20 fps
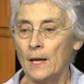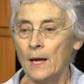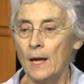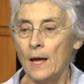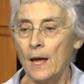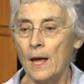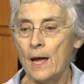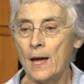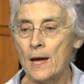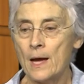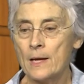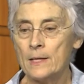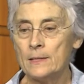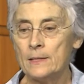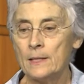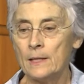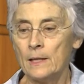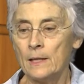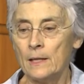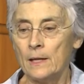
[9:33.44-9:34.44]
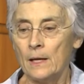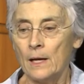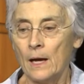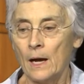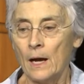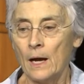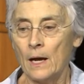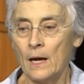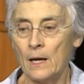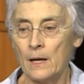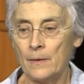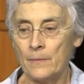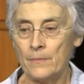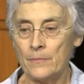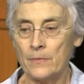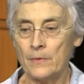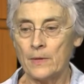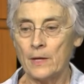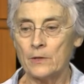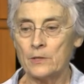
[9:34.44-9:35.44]
And
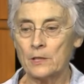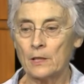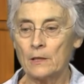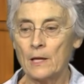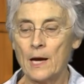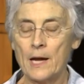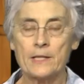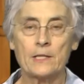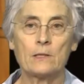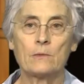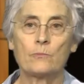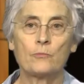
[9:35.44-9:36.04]
there's a lot